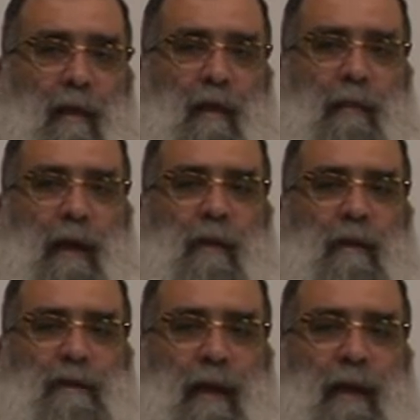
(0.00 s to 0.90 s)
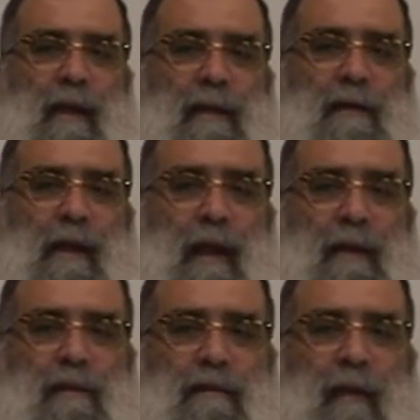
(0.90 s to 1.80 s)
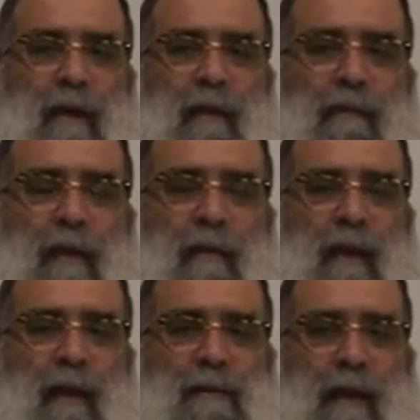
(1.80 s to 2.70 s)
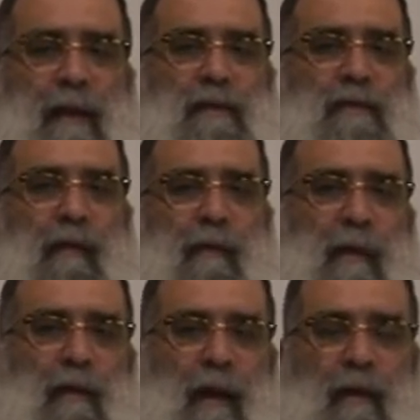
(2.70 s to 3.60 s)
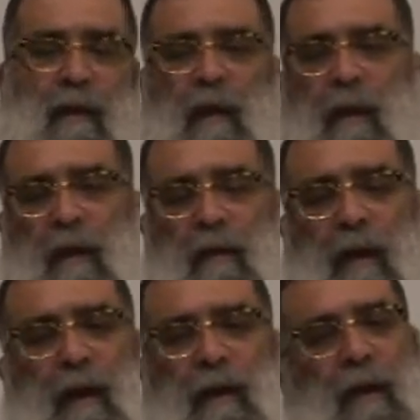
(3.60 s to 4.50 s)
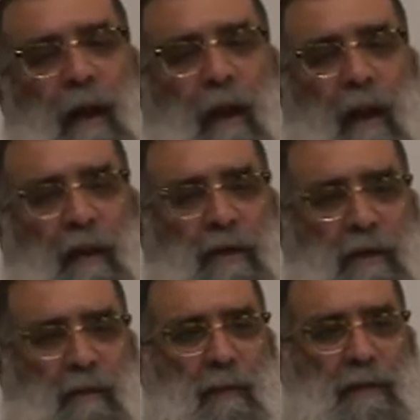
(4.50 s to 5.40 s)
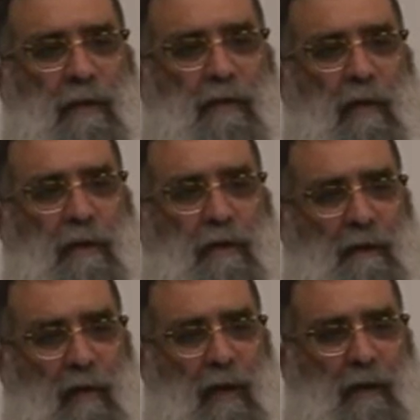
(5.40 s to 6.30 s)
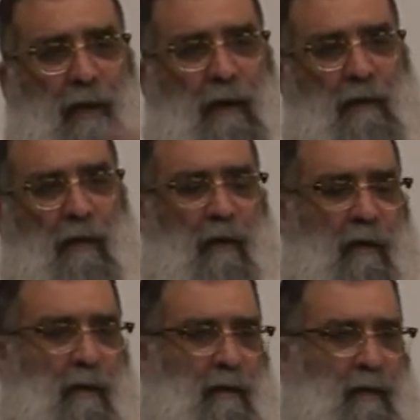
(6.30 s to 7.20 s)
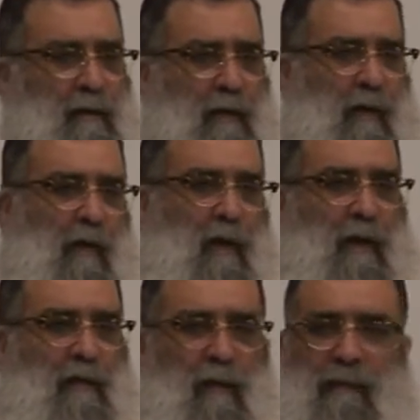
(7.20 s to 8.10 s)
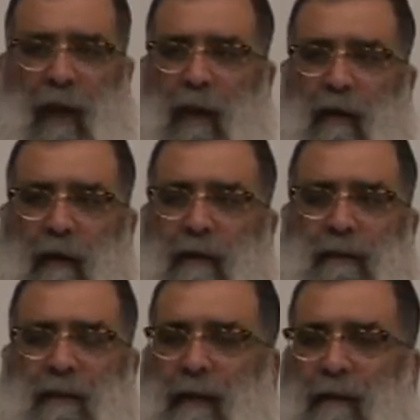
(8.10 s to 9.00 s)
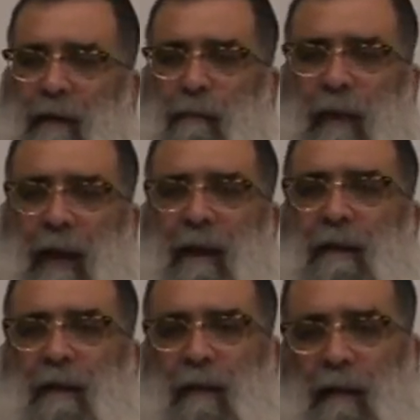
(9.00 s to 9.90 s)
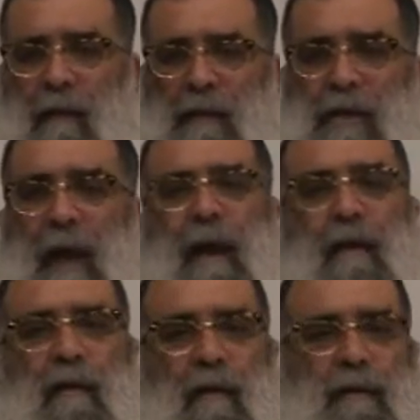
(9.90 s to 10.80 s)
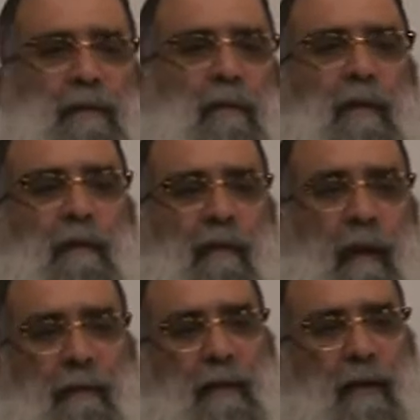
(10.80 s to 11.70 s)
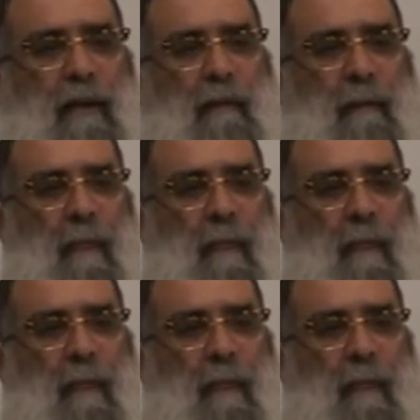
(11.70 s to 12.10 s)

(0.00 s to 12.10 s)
"Oh my goodness, Hillel HaZaken is running in front of me. Hillel HaZaken is driving me around. I gotta adjust to my situation." So he did it. You need to evaluate. It's not a blank check across the board for everything.